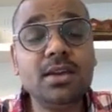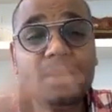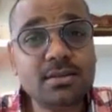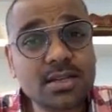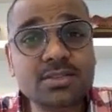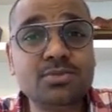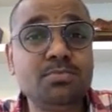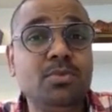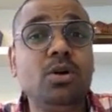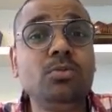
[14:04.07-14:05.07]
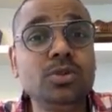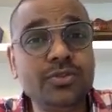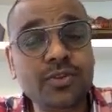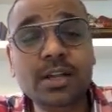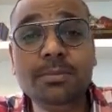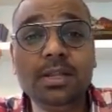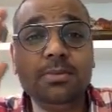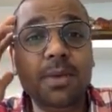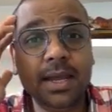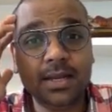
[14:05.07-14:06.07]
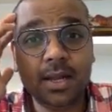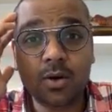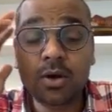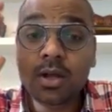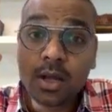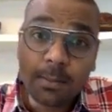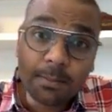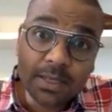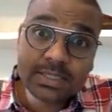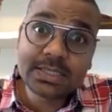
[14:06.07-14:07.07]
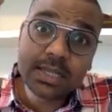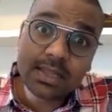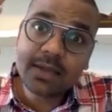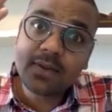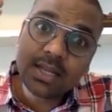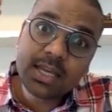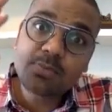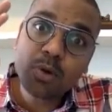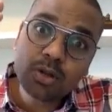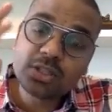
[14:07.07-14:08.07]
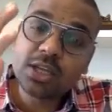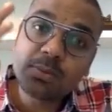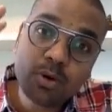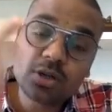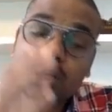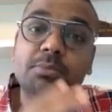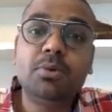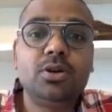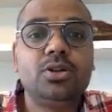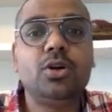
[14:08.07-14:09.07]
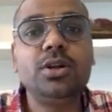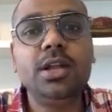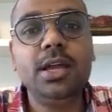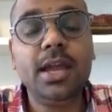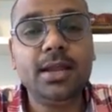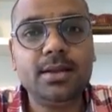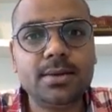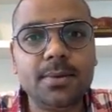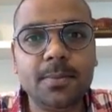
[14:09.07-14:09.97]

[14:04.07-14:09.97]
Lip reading: It's almost 1 month back now, but still they will keep on taunting and